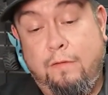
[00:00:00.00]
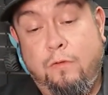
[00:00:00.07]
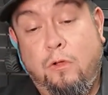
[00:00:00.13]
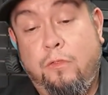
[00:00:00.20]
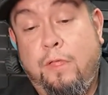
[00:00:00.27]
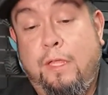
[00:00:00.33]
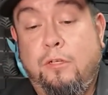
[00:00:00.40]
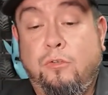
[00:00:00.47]
have
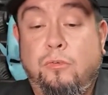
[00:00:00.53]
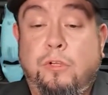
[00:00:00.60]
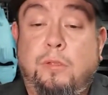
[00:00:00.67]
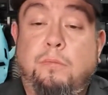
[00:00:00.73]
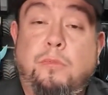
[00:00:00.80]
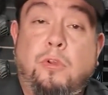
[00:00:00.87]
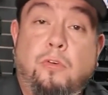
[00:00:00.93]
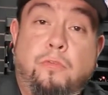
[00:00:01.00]
all that
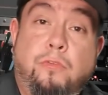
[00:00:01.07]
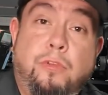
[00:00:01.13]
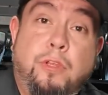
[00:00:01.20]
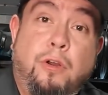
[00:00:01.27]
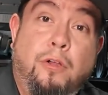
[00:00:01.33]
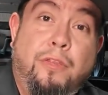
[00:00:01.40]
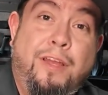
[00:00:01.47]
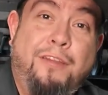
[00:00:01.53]
trimmed. Hopefully
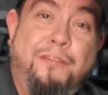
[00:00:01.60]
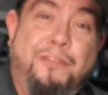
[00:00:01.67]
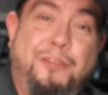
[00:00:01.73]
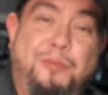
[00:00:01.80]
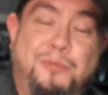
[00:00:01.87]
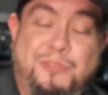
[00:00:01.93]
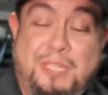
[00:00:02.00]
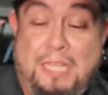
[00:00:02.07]
all that
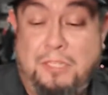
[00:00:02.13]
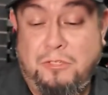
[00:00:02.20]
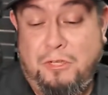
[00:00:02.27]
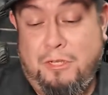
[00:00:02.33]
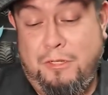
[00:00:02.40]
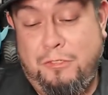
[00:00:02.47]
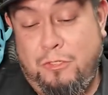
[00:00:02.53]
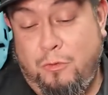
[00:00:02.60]
film stays
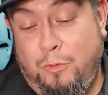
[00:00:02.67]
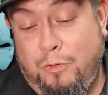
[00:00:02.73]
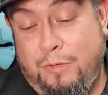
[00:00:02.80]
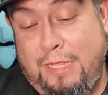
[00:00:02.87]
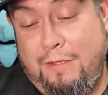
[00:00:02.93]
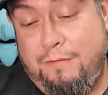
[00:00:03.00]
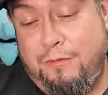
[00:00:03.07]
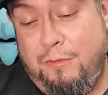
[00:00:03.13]
on so we don't have